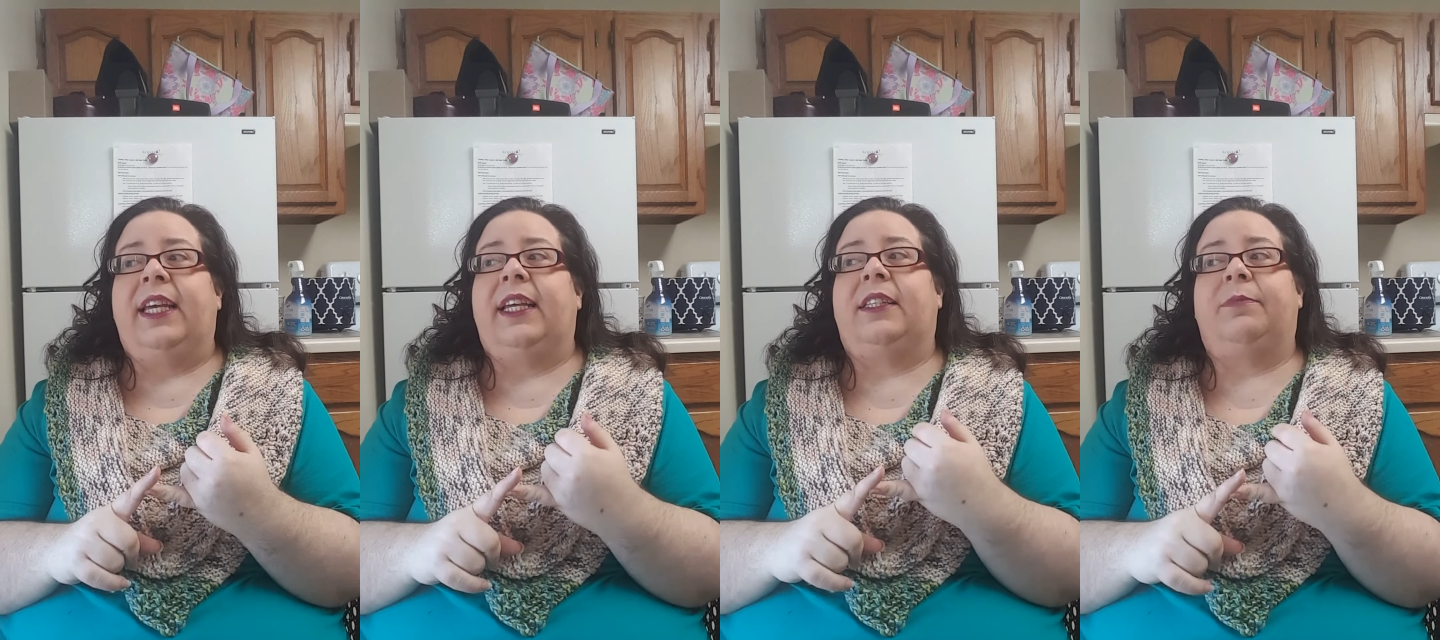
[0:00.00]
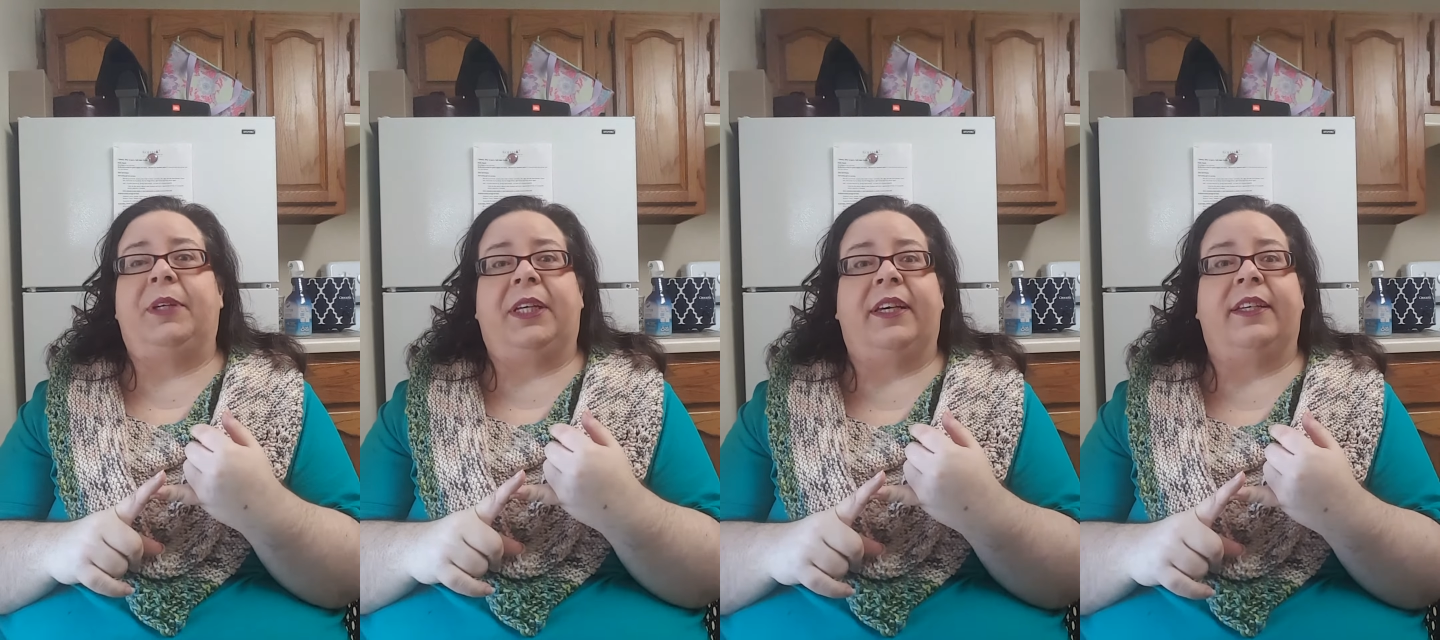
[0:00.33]
It's
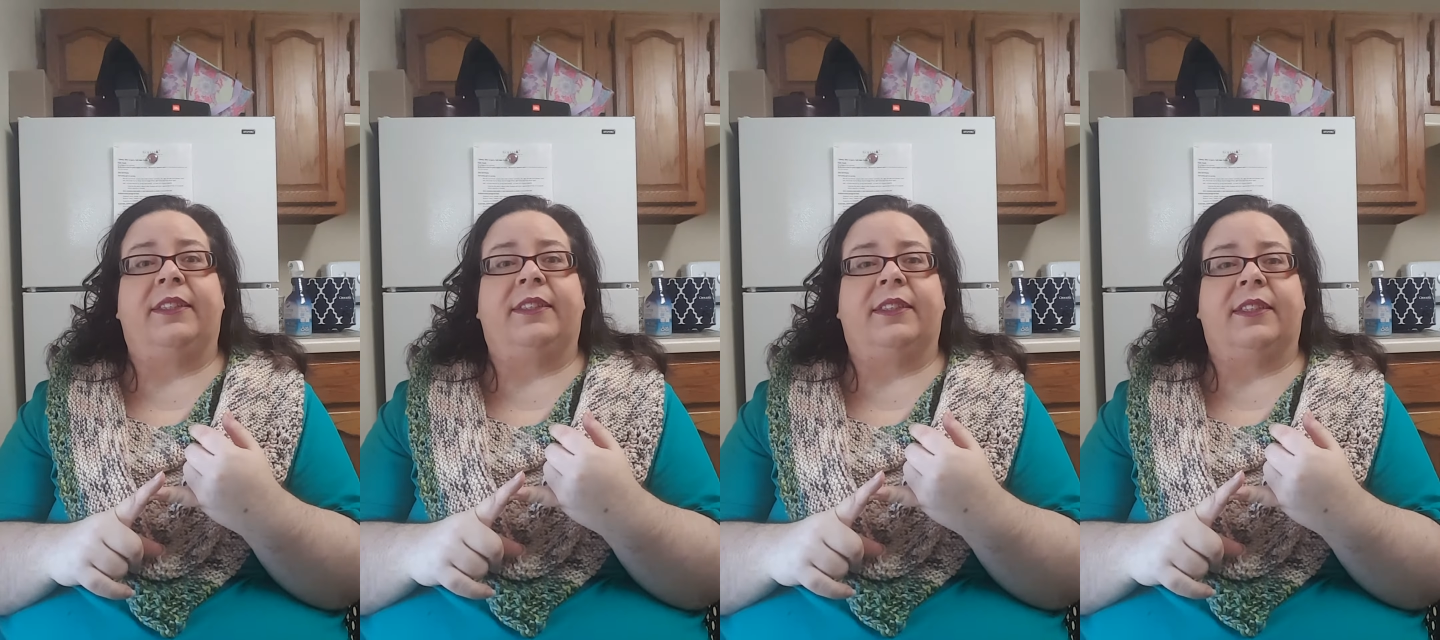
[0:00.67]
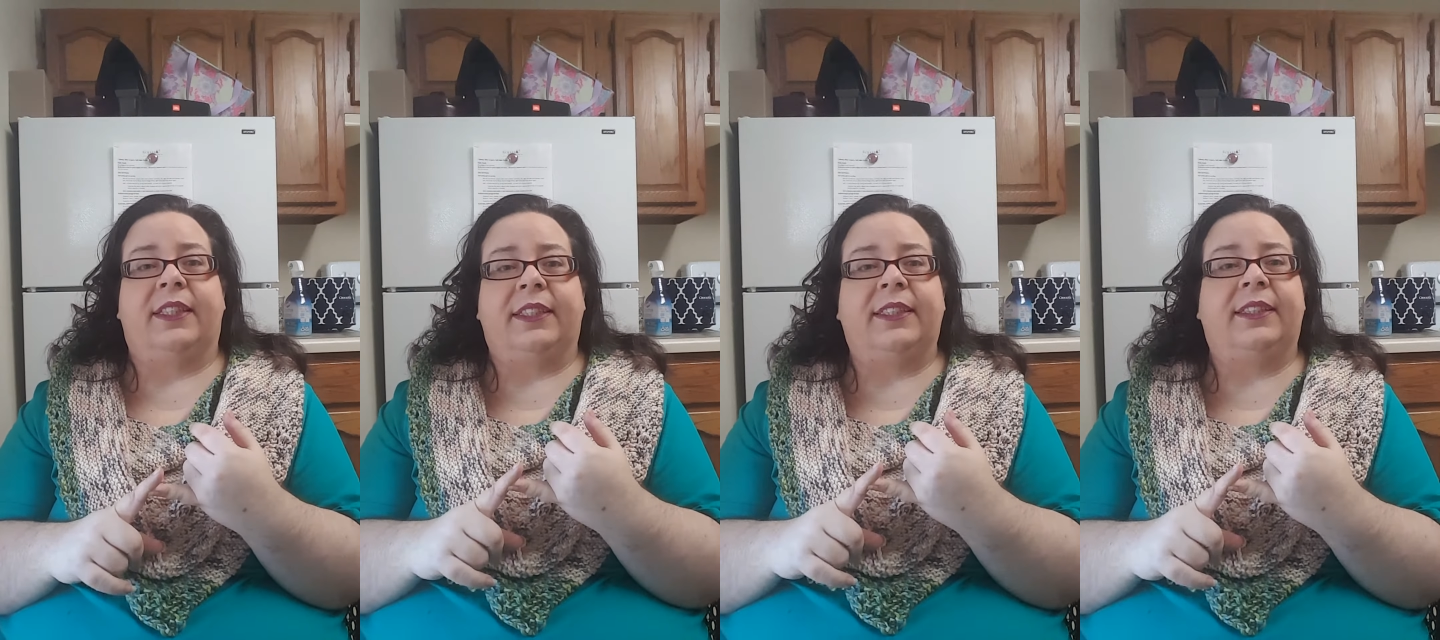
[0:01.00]
because
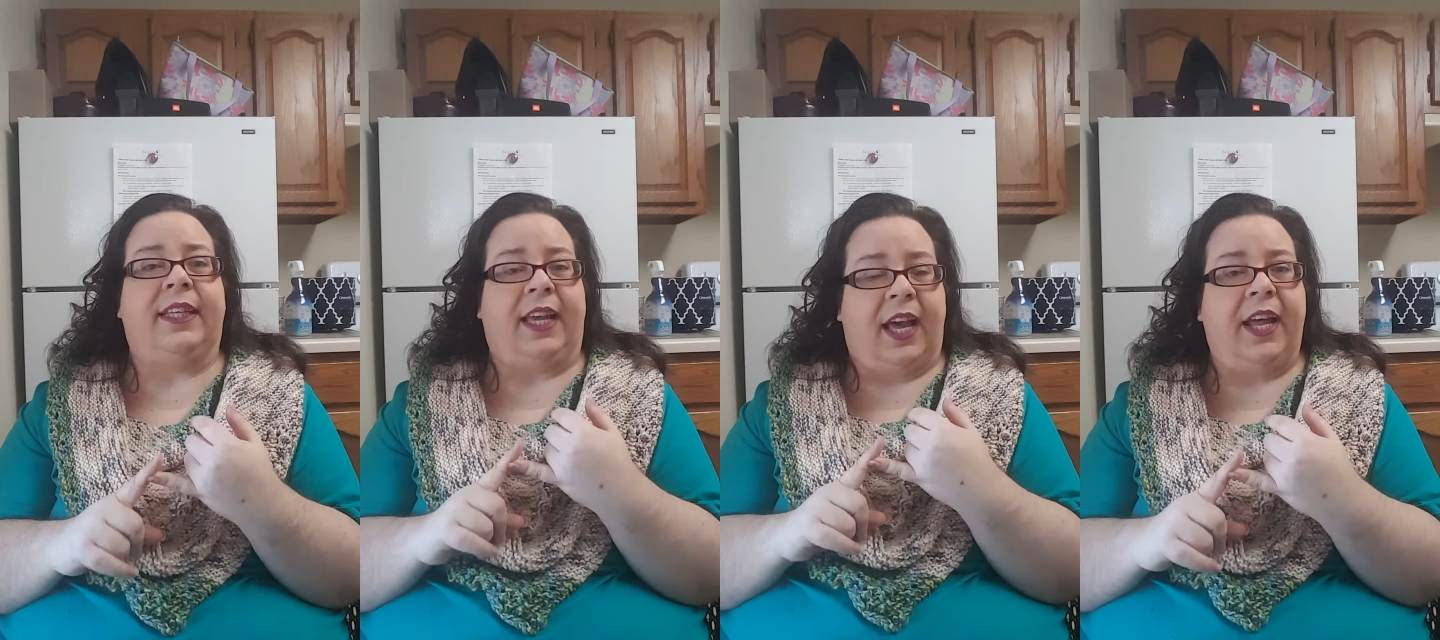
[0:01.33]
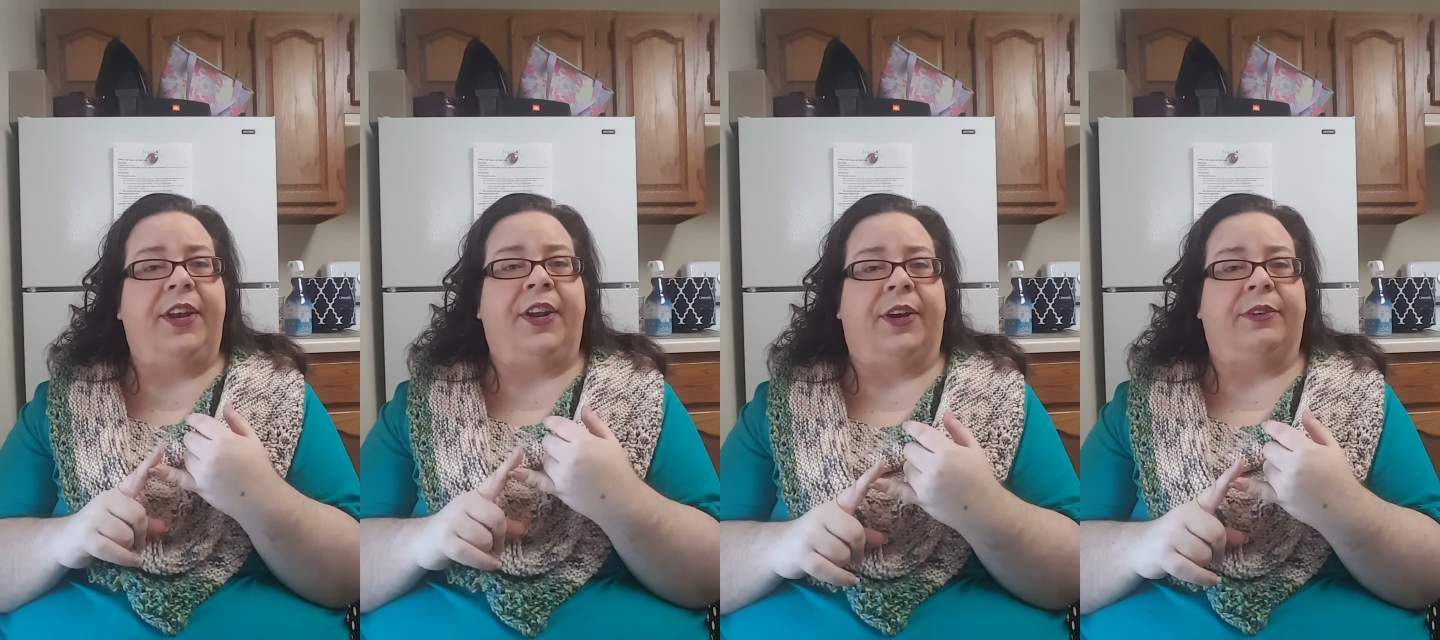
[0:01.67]
this is the
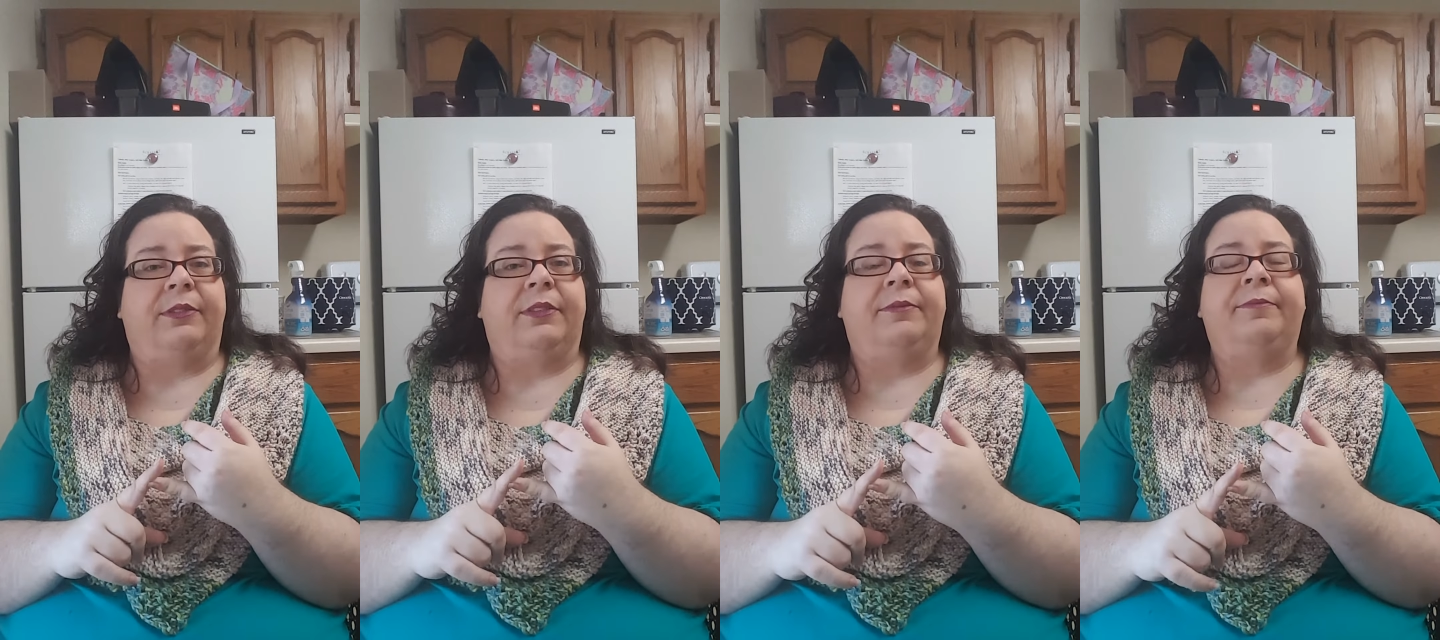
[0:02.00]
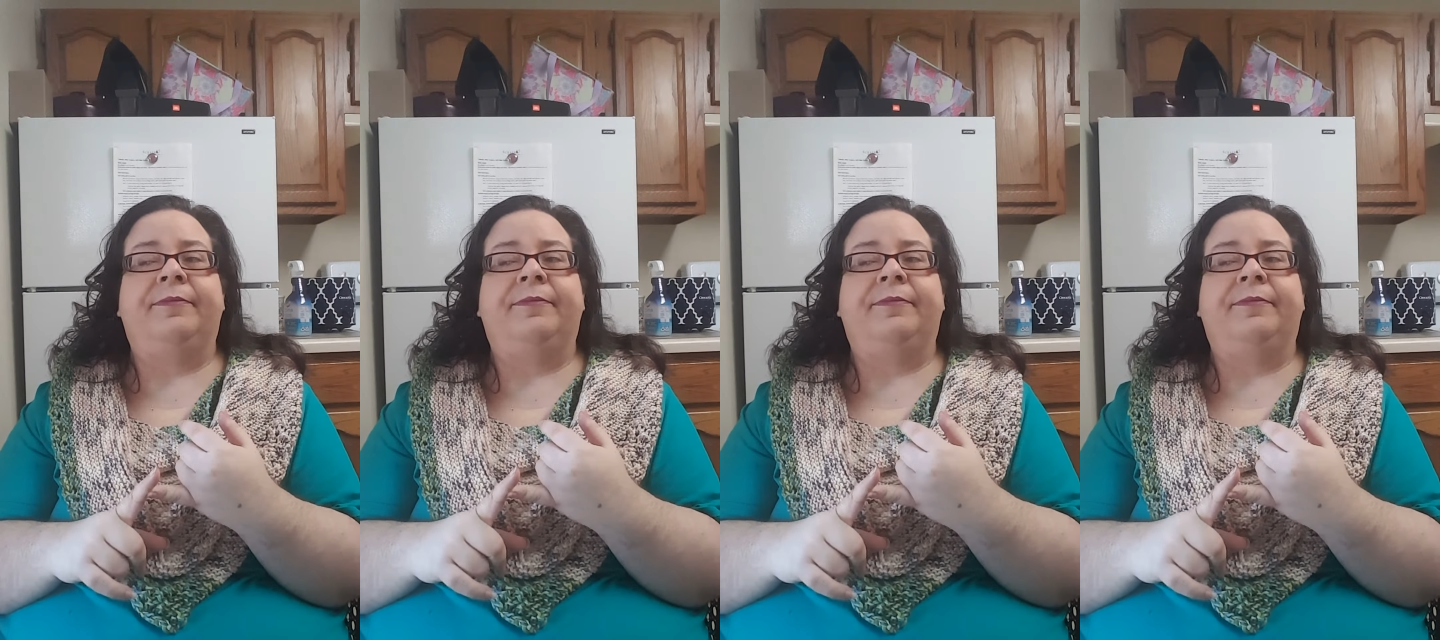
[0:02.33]
unknown.